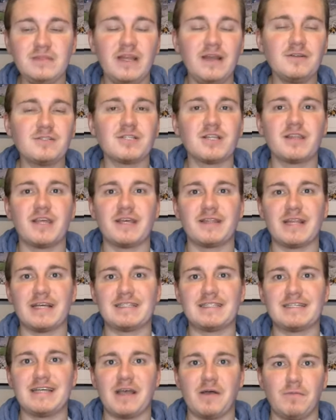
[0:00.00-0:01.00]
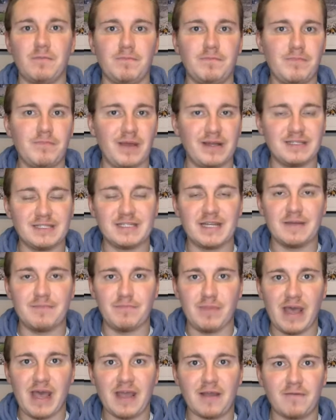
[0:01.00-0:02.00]
Here's the thing that's held Penn
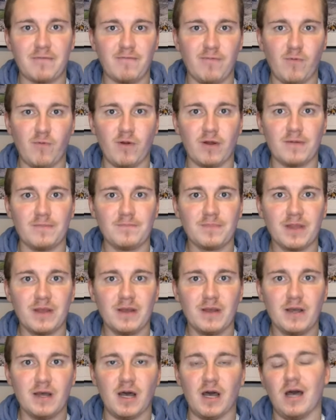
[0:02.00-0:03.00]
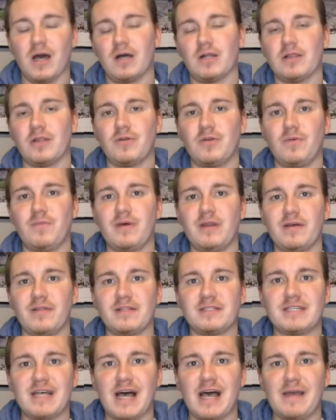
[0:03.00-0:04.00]
State back for a little bit of
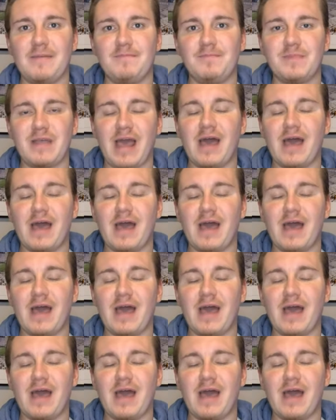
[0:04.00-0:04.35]
the time.